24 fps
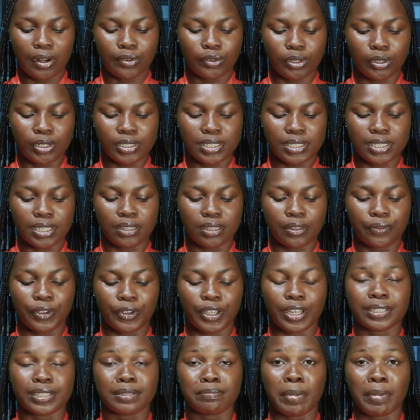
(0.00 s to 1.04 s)
another
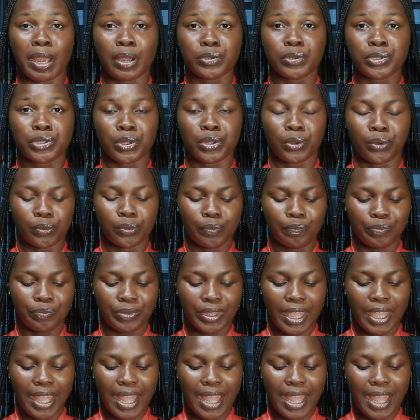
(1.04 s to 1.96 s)
significant milestone